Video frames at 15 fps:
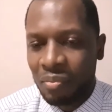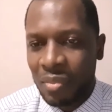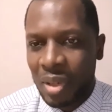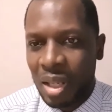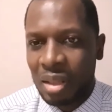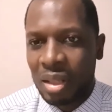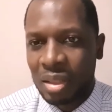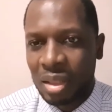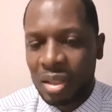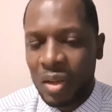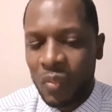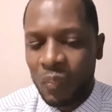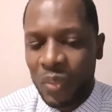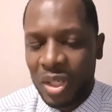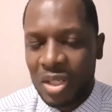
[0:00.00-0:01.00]
a lot of
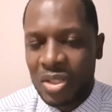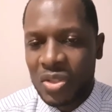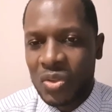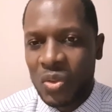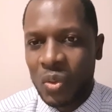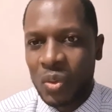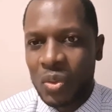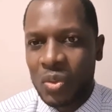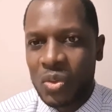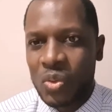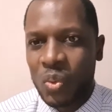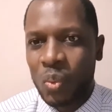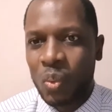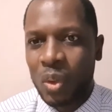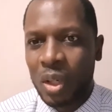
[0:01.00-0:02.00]
companies don't
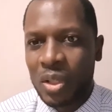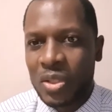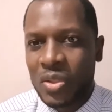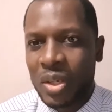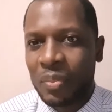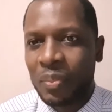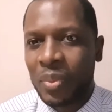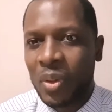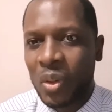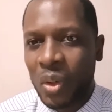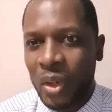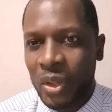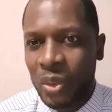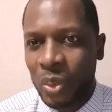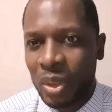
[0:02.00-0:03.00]
want to employ
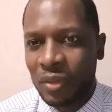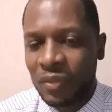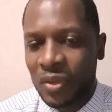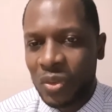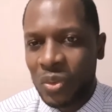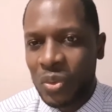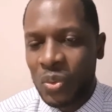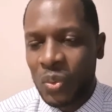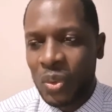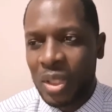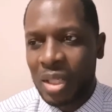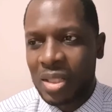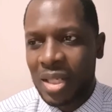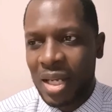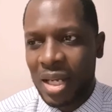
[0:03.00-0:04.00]
you if you do
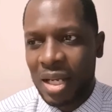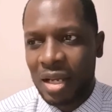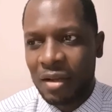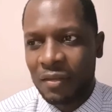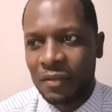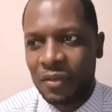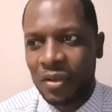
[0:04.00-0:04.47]
not have